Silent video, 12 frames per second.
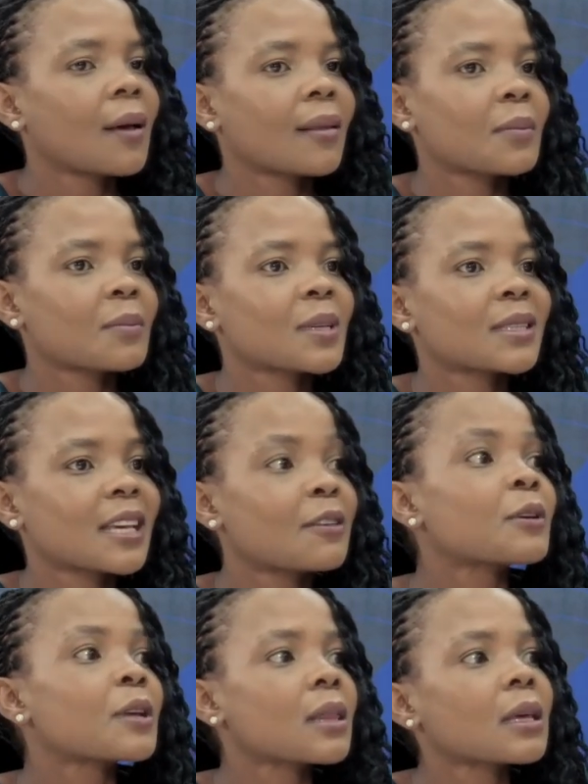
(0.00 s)
that means
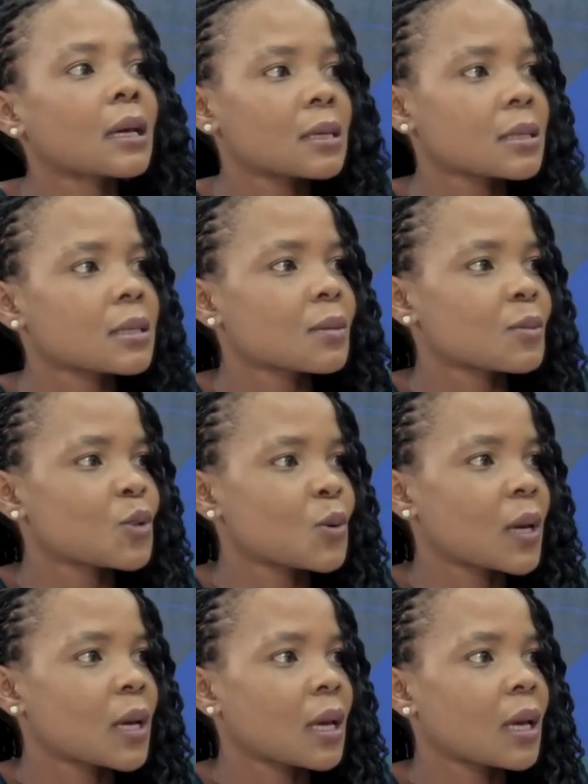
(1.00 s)
everything else I'm
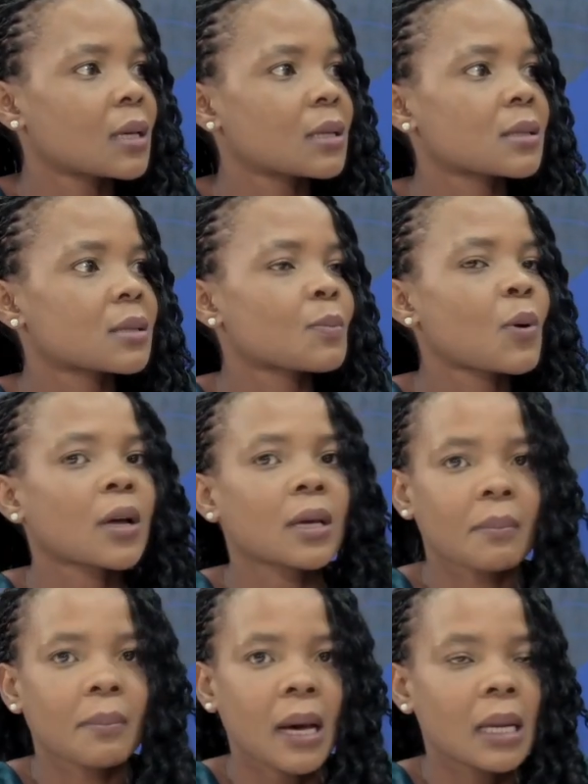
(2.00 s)
doing is
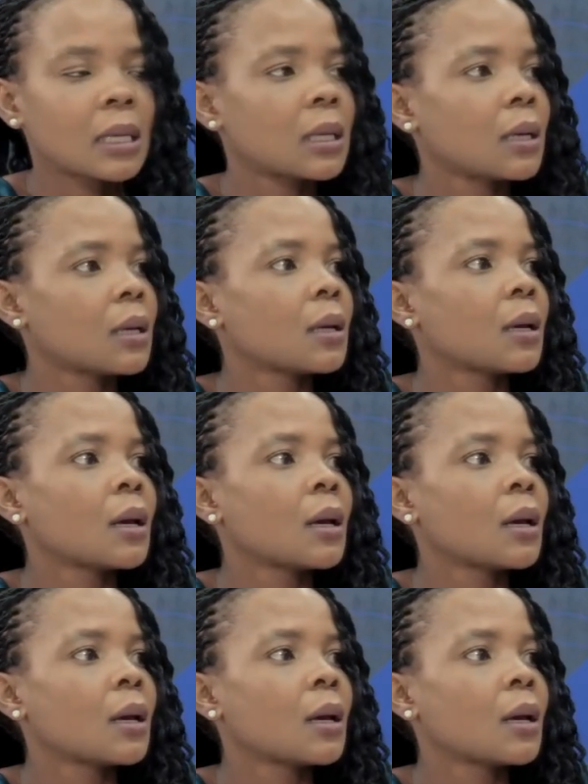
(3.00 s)
pocket money,